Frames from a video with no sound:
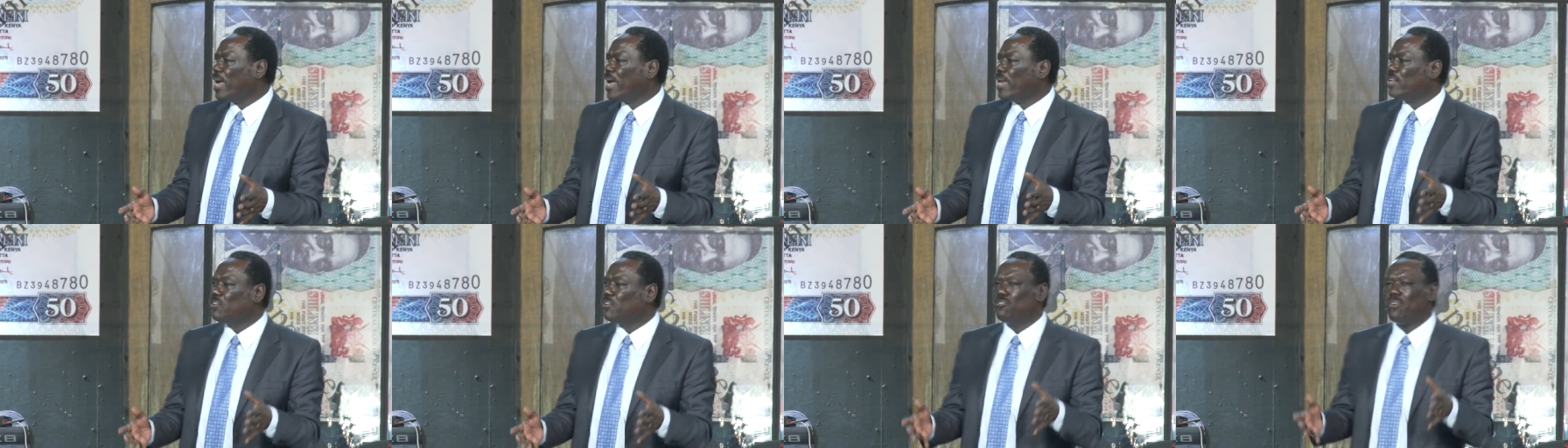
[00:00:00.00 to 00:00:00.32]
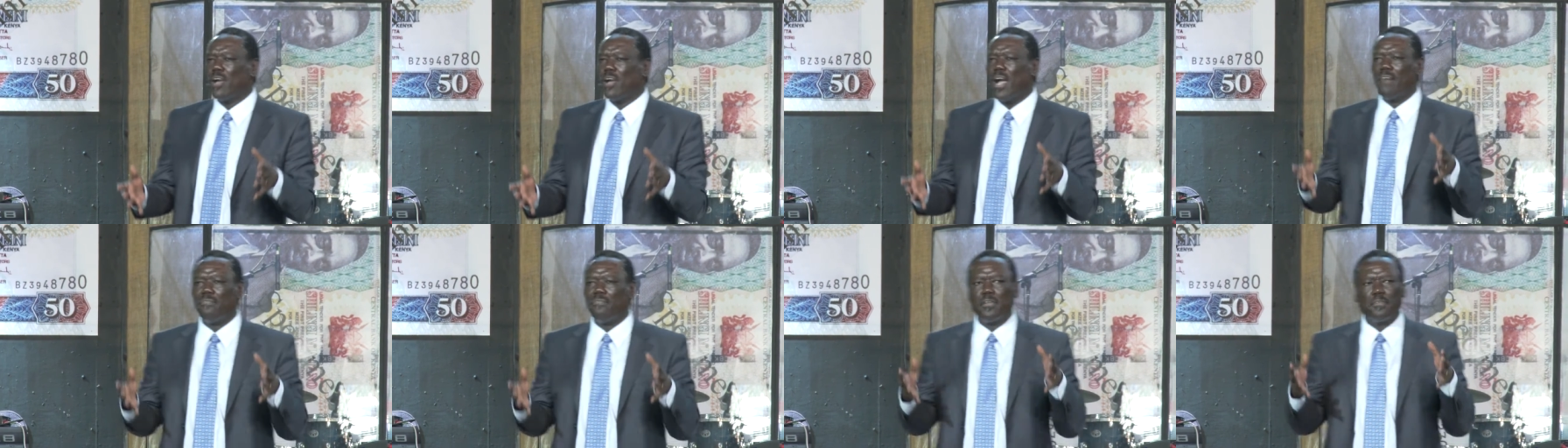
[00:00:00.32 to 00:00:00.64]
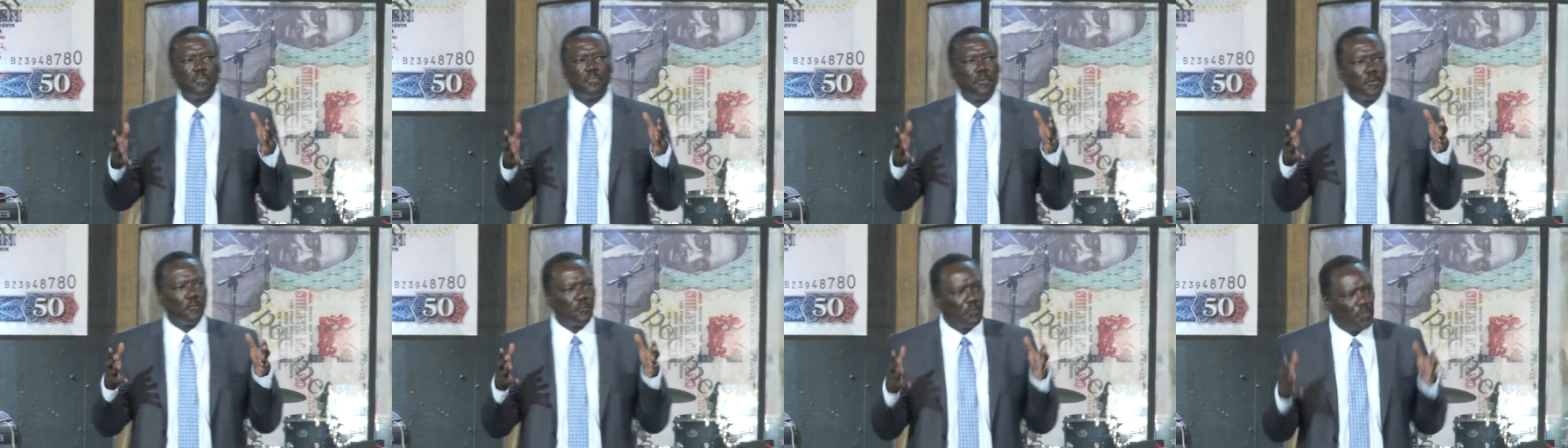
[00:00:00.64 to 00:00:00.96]
and you have
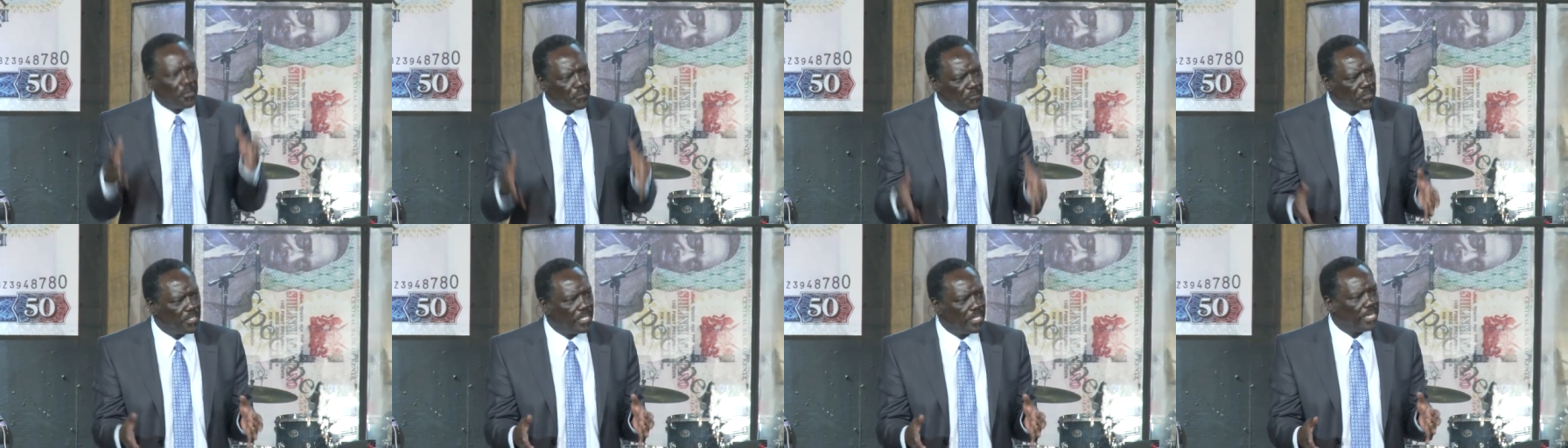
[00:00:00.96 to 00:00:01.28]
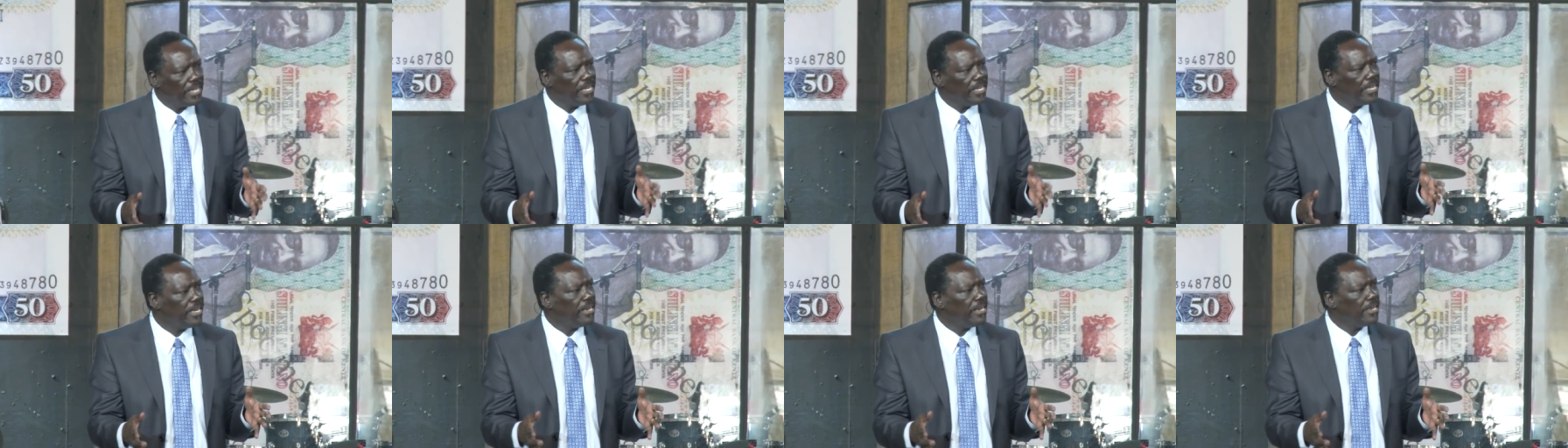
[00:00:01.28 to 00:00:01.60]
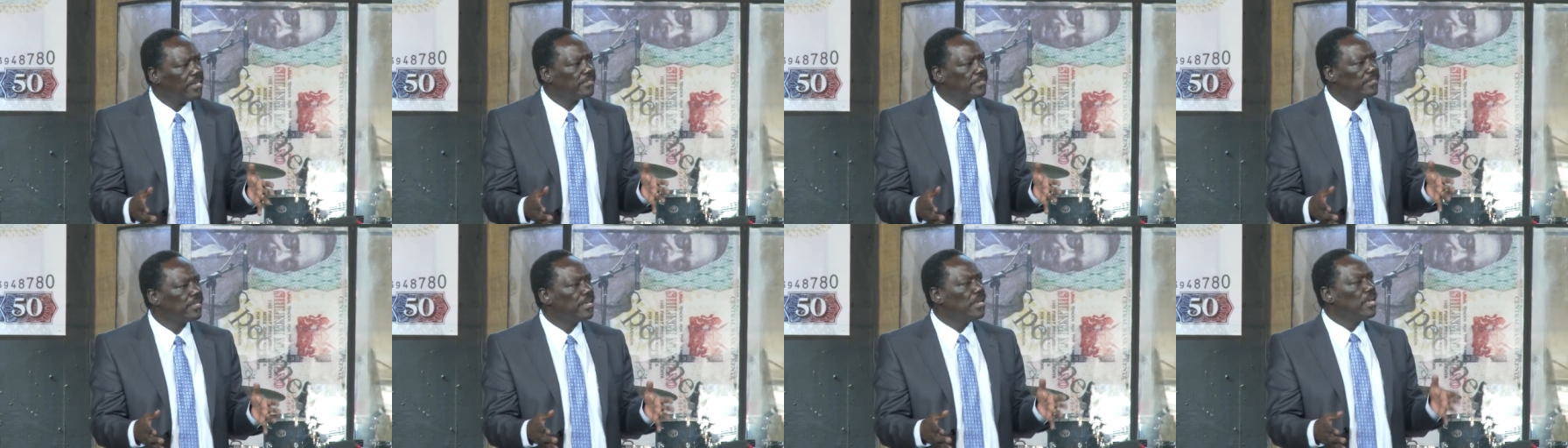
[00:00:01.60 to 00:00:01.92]
it for 15
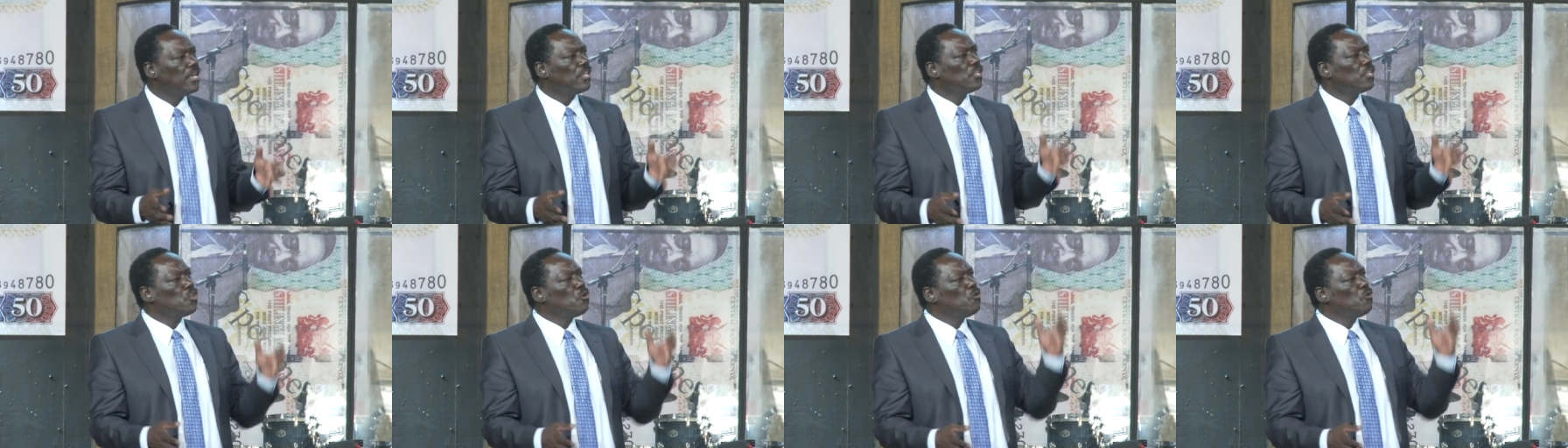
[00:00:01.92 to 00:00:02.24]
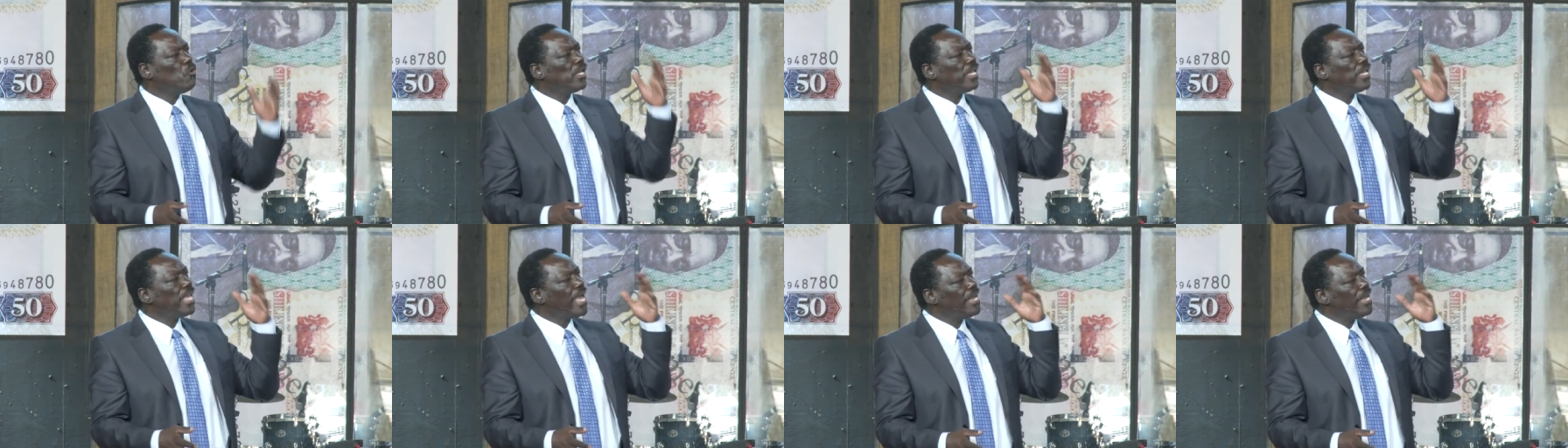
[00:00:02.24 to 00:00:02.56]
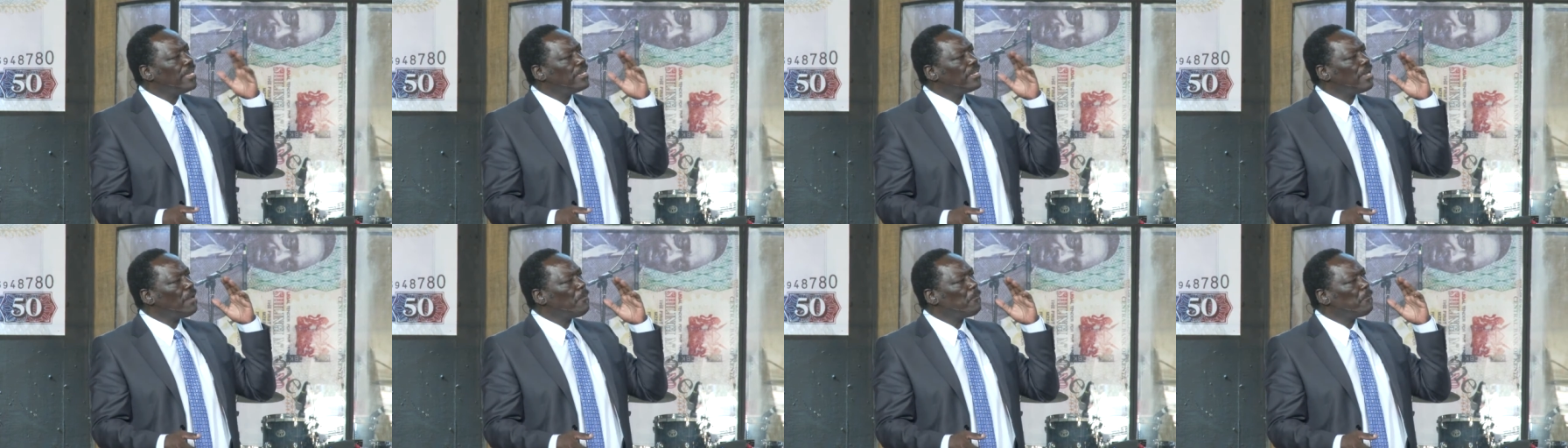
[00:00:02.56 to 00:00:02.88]
years, you will
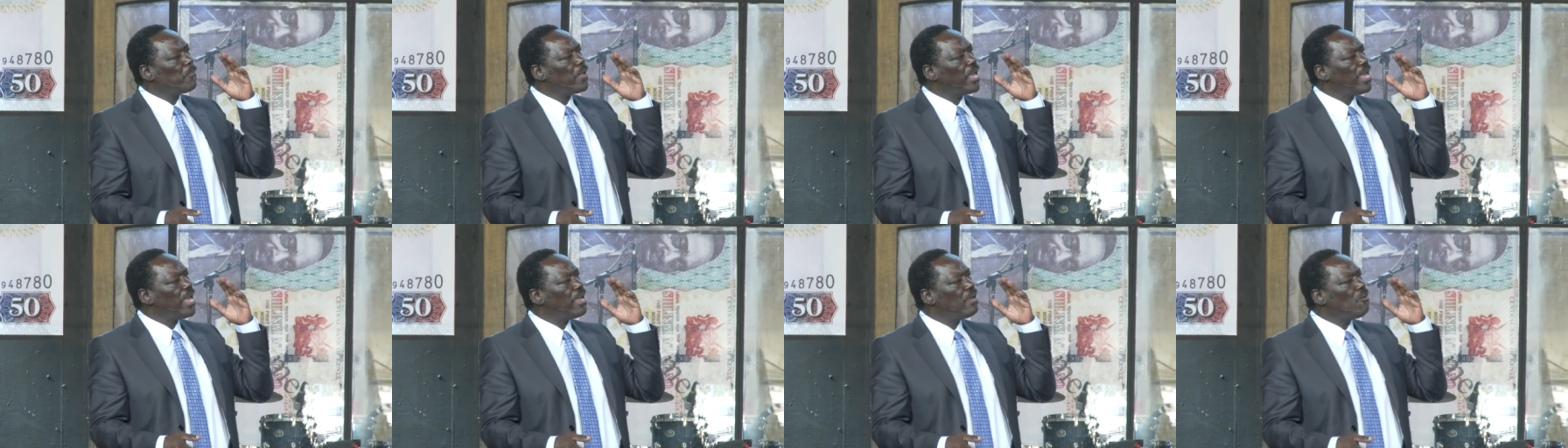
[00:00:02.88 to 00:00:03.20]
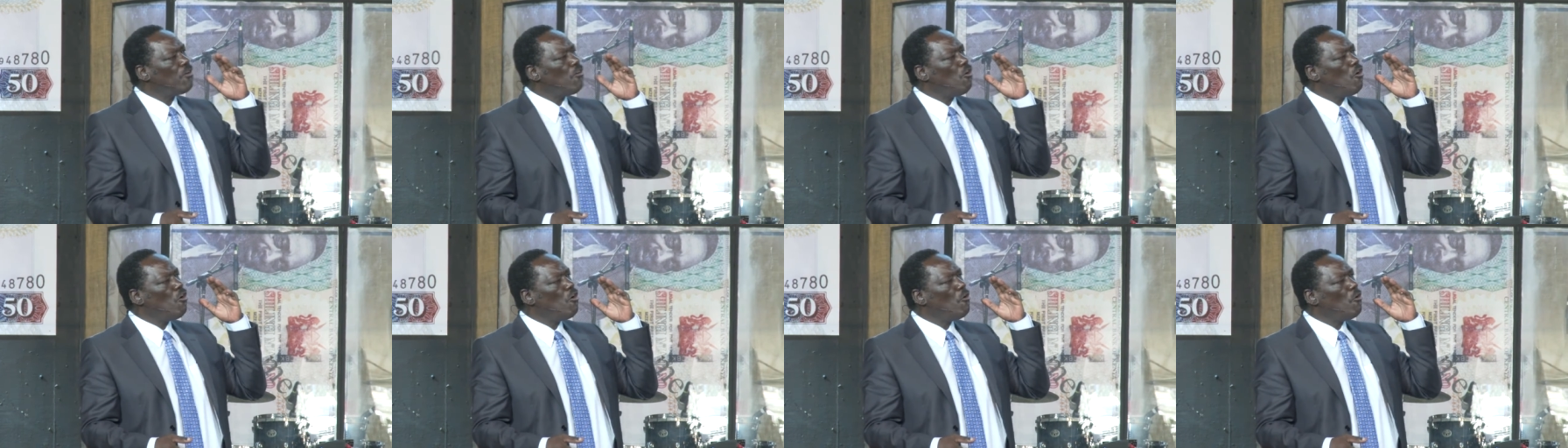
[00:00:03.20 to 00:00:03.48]
end up paying